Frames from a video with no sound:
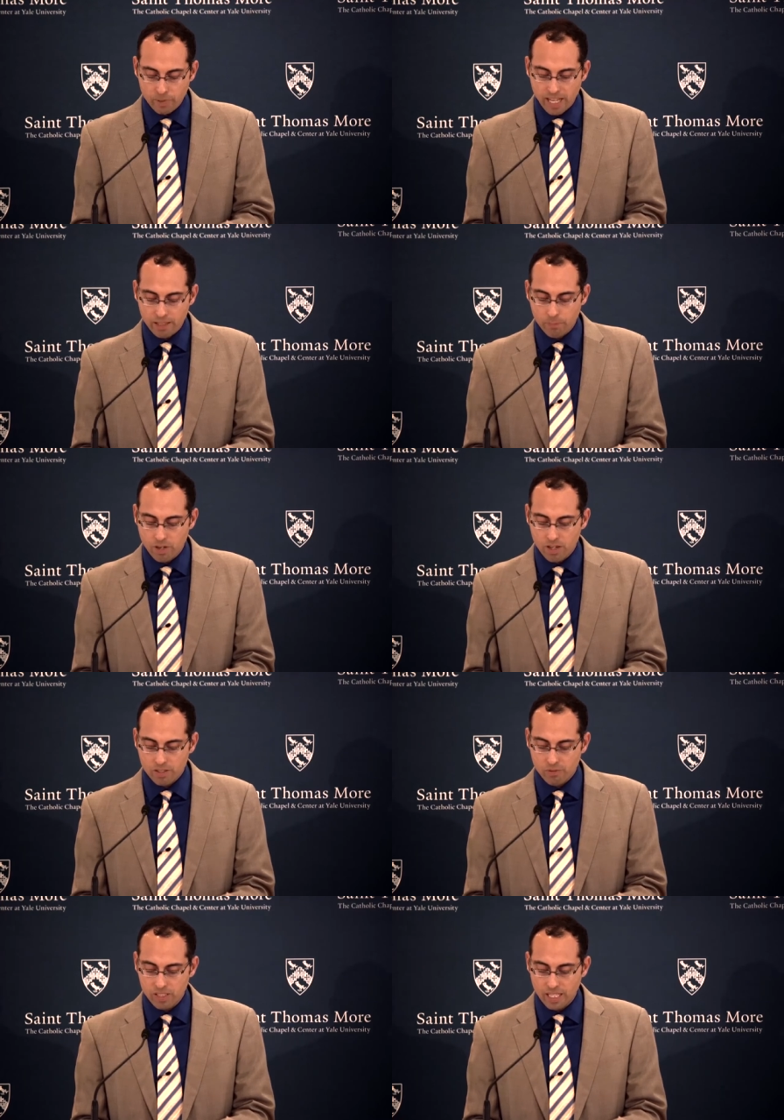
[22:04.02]
black
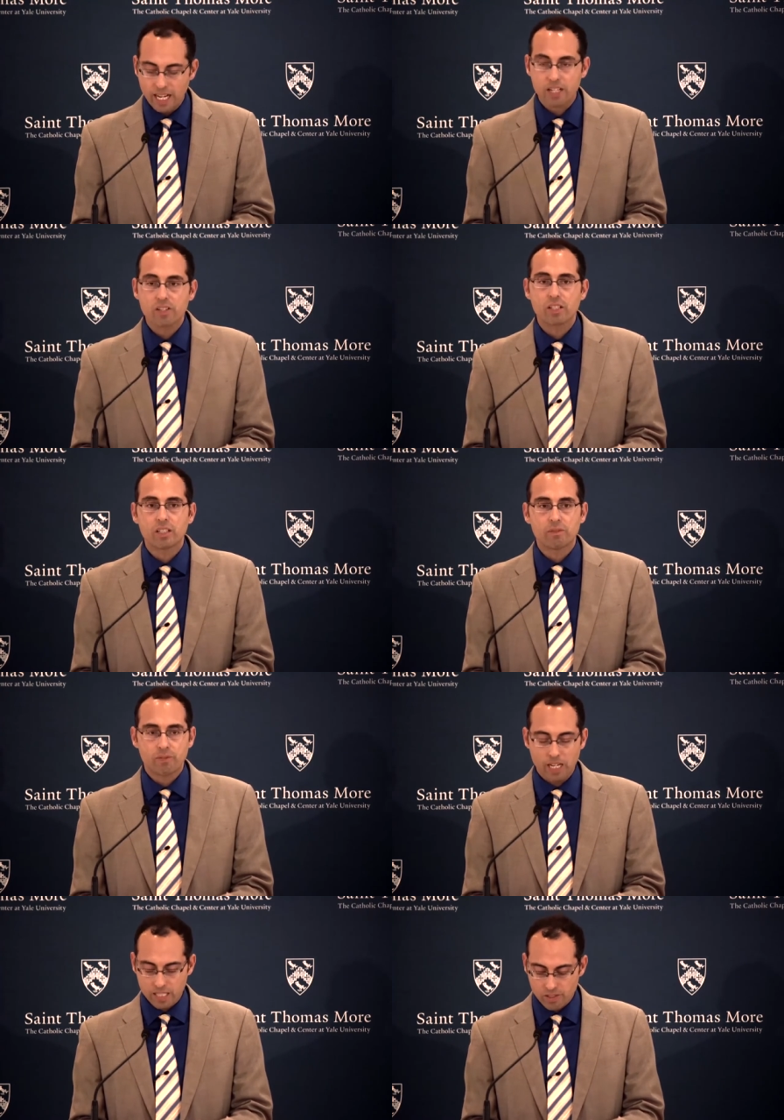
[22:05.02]
bars of redaction and
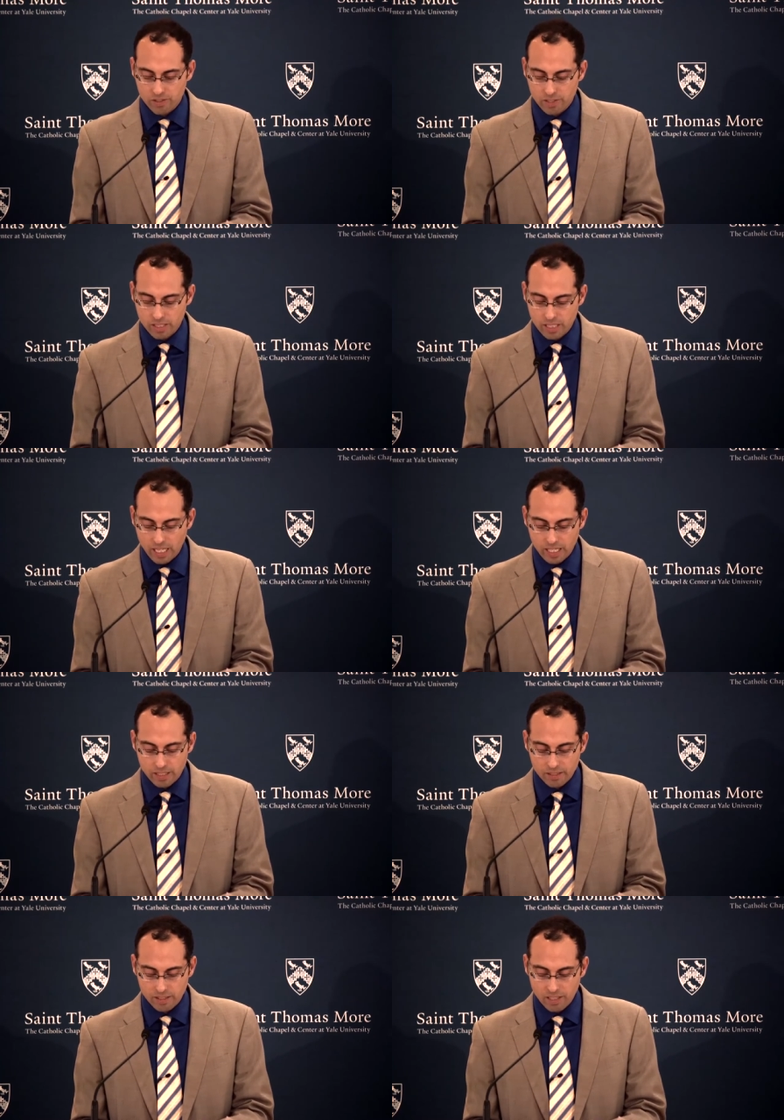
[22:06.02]
fractured
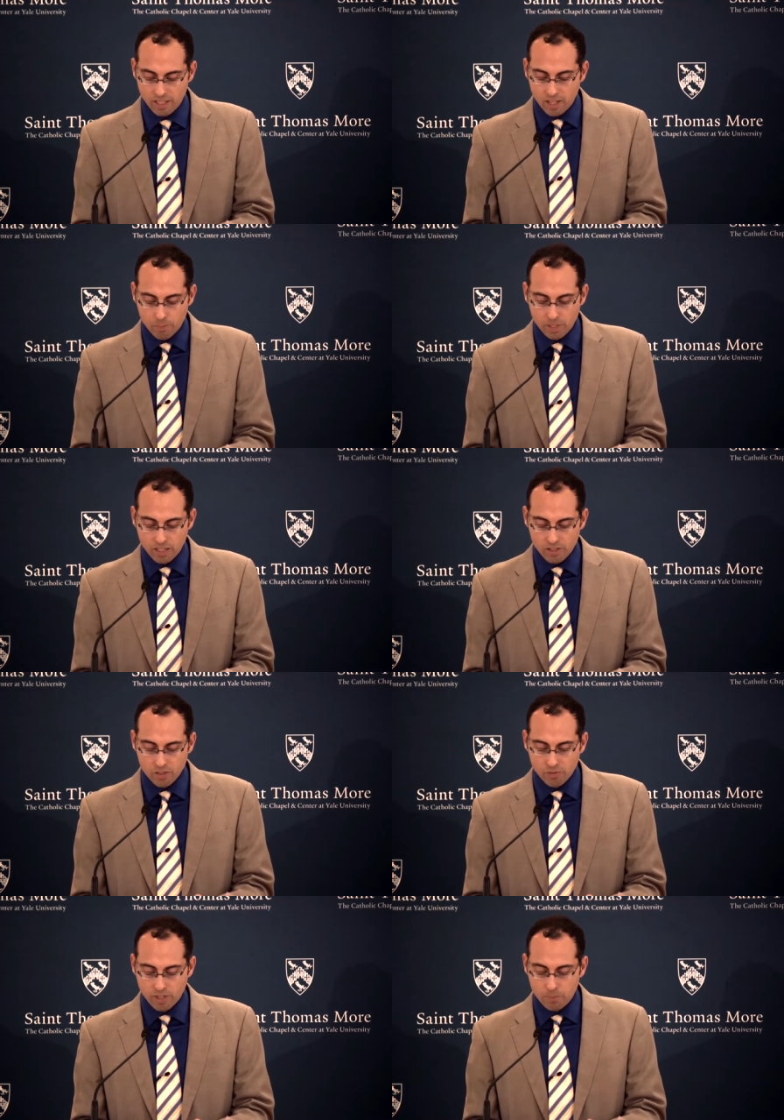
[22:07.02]
syntax. But I
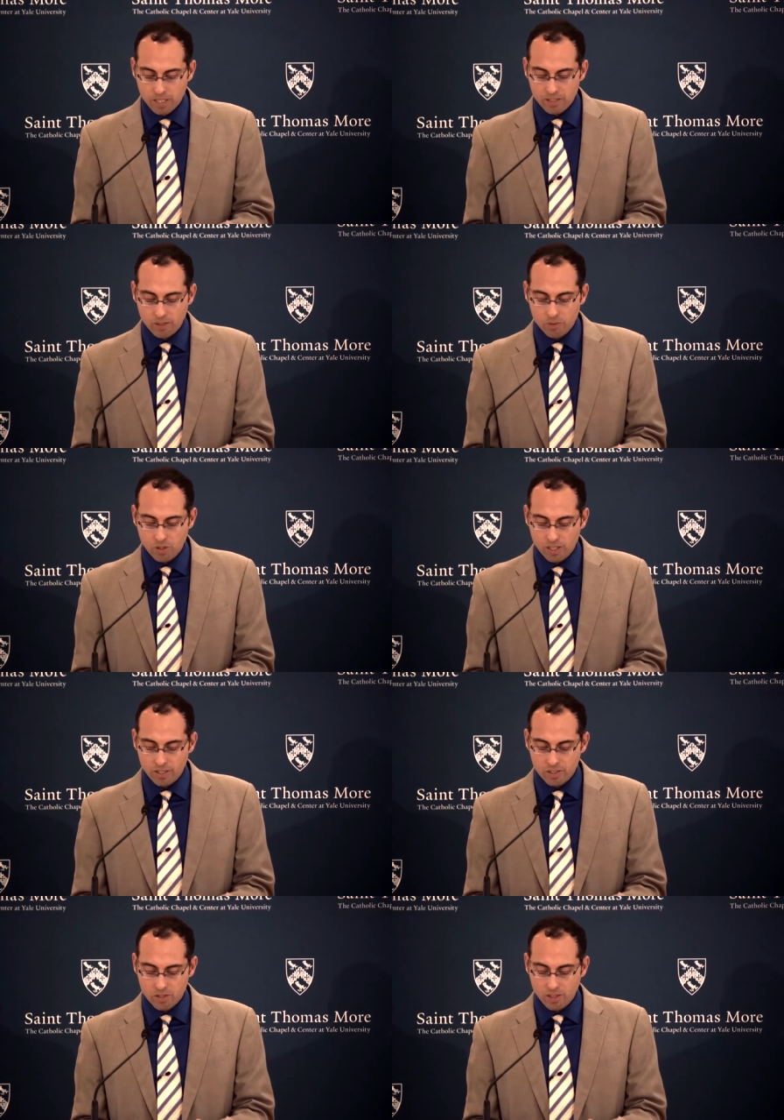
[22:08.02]
also found myself drawn
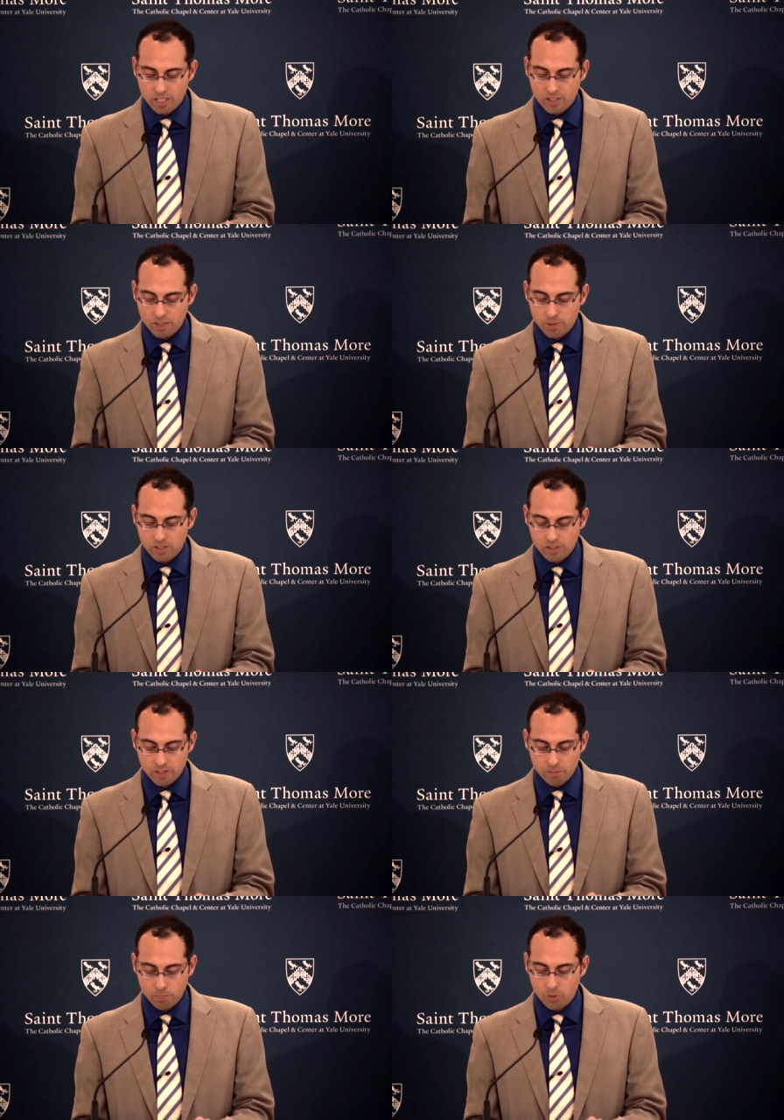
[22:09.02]
to the strange
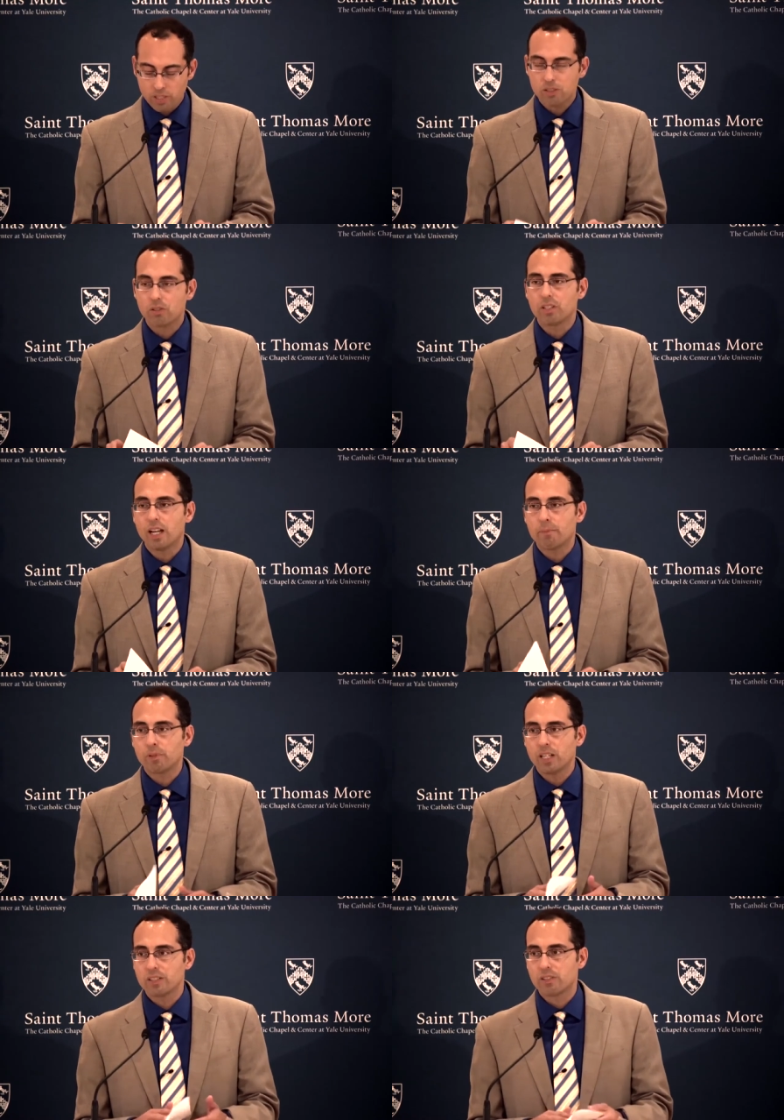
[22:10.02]
images that point toward the
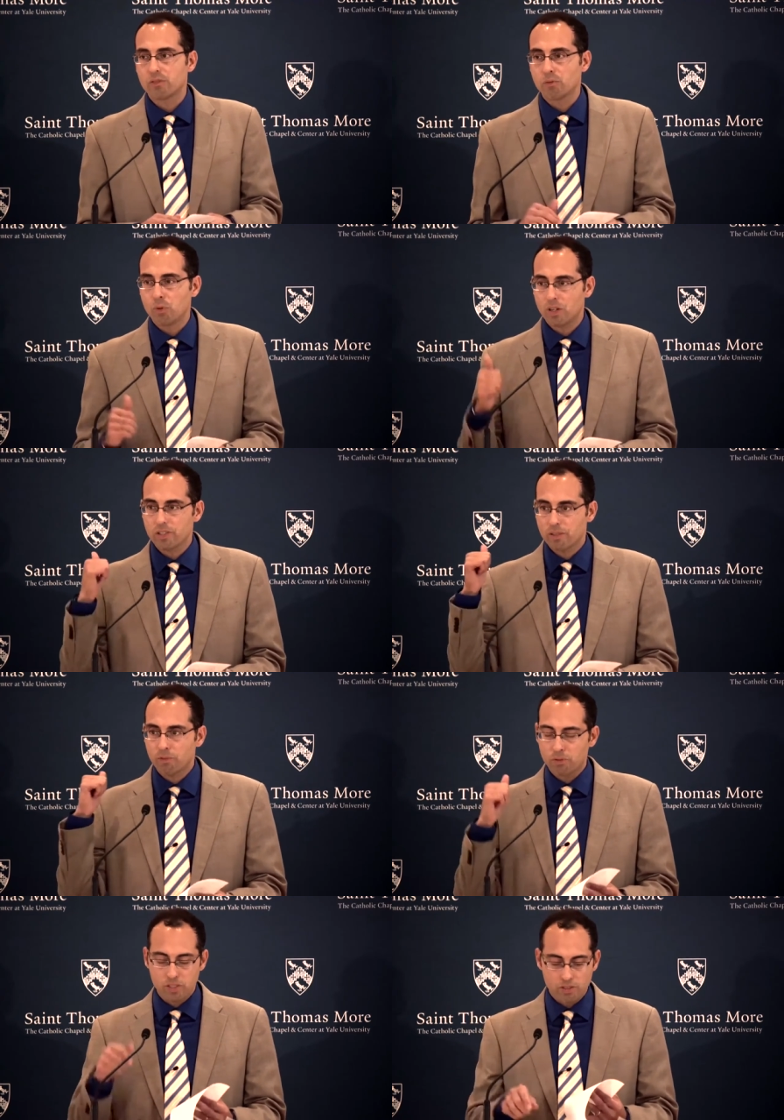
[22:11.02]
operations of war, some
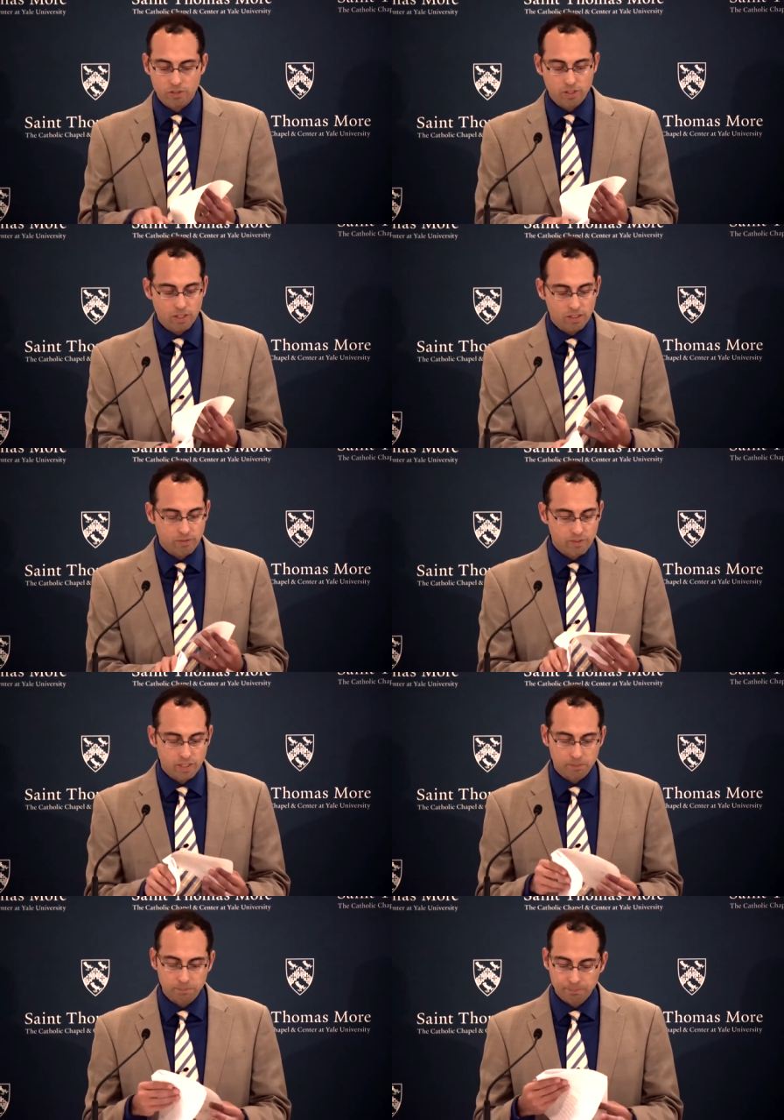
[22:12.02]
of which you saw in the
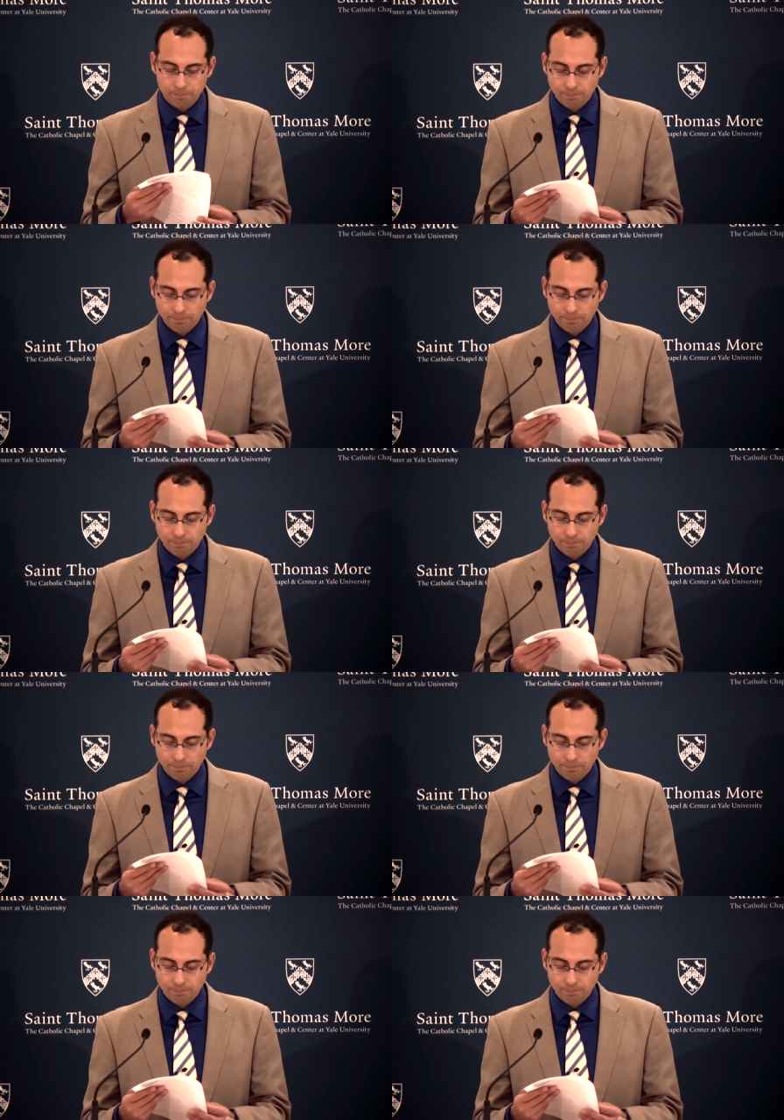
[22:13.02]
film.